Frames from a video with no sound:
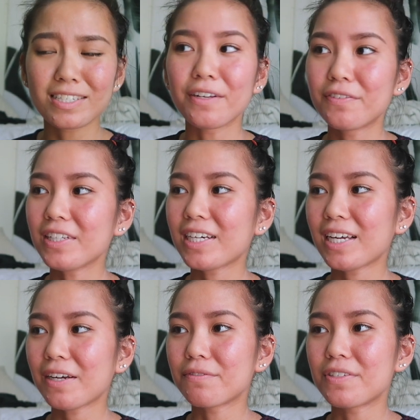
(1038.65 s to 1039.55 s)
I feel like I
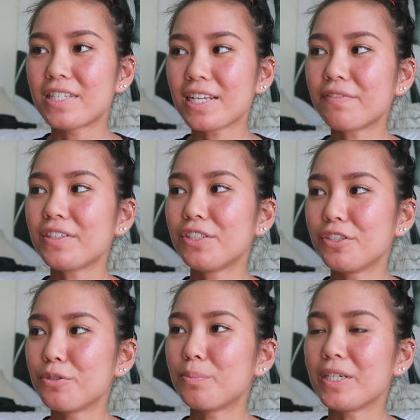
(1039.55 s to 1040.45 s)
have 7
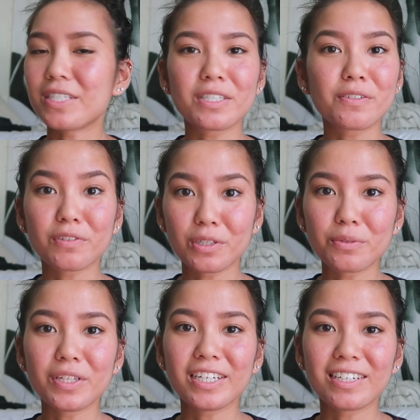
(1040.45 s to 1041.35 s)
new pieces of
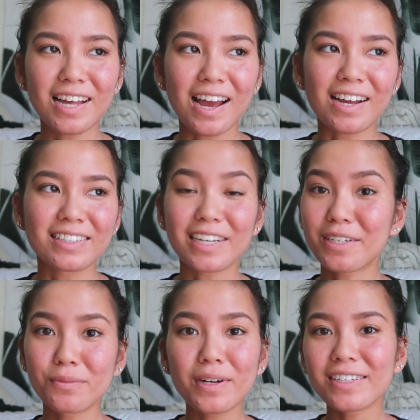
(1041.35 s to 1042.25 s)
clothing that I
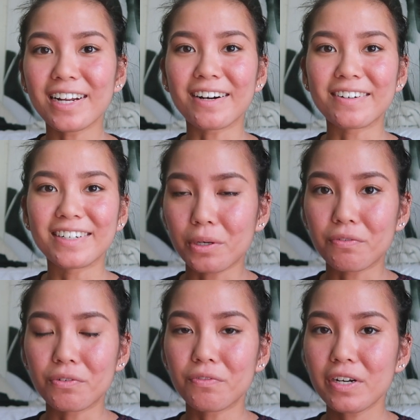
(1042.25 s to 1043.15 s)
can wear now, so I
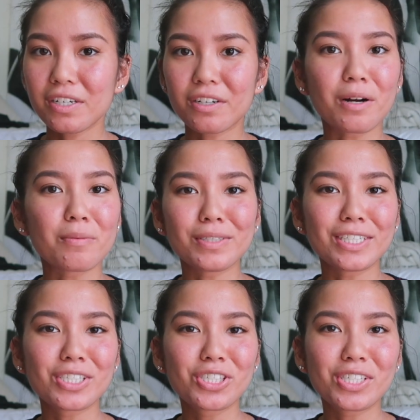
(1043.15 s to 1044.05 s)
feel very
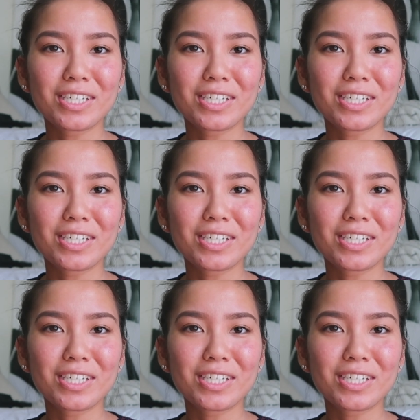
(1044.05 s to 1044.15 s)
accomplished.